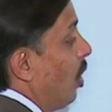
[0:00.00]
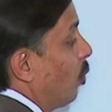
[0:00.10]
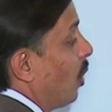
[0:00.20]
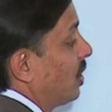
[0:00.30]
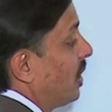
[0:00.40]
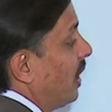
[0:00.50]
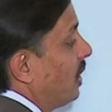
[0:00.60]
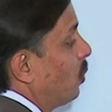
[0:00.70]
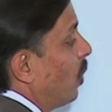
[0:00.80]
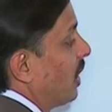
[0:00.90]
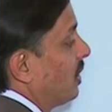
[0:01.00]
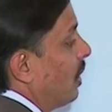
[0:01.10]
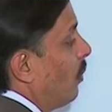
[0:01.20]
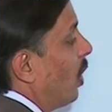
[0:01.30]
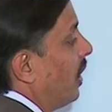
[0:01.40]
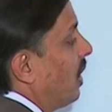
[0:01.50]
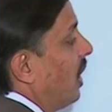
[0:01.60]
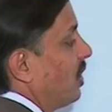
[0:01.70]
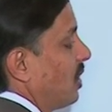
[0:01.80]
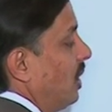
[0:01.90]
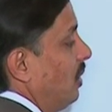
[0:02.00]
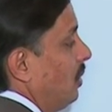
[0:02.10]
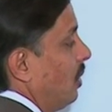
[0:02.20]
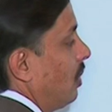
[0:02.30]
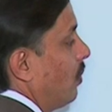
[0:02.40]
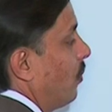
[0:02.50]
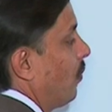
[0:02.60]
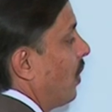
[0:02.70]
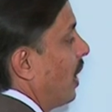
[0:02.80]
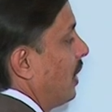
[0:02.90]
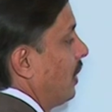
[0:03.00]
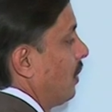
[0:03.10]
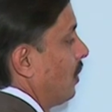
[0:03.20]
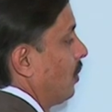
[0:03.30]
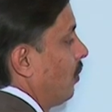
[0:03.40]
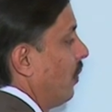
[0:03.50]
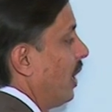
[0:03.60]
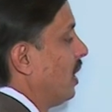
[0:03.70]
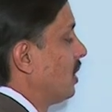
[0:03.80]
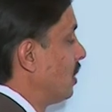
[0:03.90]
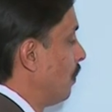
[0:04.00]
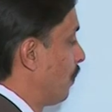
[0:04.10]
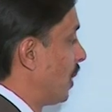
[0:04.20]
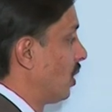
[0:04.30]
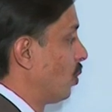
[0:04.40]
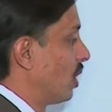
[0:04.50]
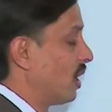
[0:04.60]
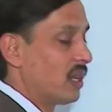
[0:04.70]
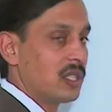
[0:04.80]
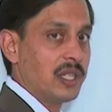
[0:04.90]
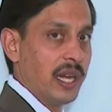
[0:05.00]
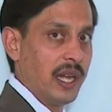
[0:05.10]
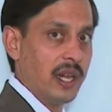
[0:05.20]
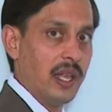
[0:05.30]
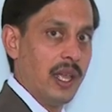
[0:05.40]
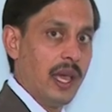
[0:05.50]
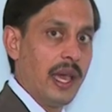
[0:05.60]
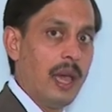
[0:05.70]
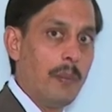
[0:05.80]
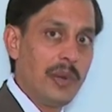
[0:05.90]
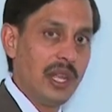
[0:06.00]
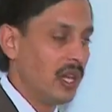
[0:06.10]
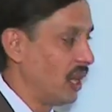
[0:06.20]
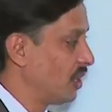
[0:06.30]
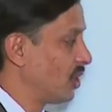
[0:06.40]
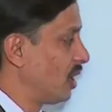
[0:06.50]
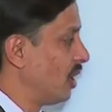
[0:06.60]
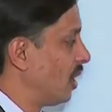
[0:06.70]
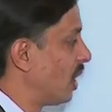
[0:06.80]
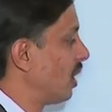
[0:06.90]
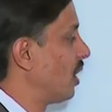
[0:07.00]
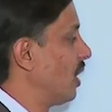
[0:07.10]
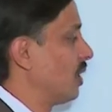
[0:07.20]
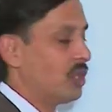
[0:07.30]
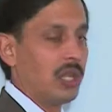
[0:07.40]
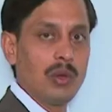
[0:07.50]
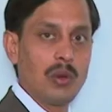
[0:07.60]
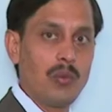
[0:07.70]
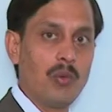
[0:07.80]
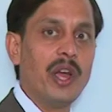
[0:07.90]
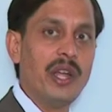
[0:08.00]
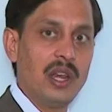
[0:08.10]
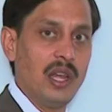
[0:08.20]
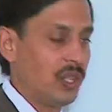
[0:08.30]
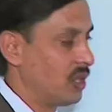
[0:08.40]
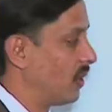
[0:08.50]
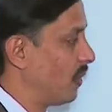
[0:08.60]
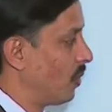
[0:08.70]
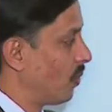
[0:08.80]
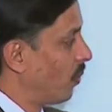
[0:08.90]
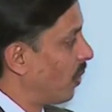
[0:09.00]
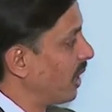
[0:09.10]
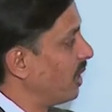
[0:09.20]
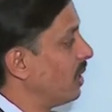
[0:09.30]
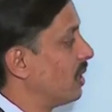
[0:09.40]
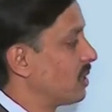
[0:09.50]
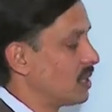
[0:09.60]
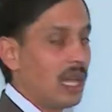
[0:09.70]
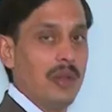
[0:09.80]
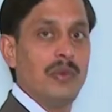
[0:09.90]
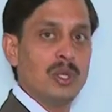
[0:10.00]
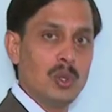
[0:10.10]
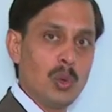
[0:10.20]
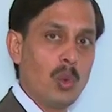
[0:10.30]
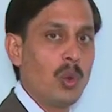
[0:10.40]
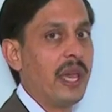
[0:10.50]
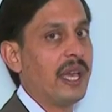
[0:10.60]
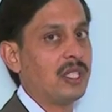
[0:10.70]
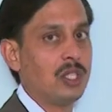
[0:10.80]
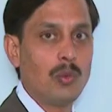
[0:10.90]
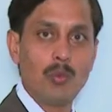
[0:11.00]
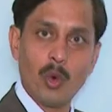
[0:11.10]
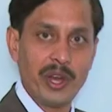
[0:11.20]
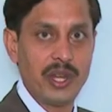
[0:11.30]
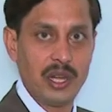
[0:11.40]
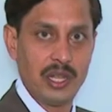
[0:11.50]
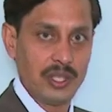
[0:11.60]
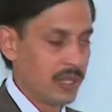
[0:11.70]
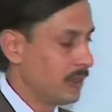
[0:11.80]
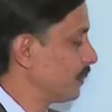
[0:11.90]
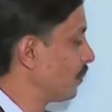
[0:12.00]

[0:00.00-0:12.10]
Question is, what is the void relation? Phi. Very simple to understand. Empty relation, null relation or void relation. Phi itself is known as the void relation.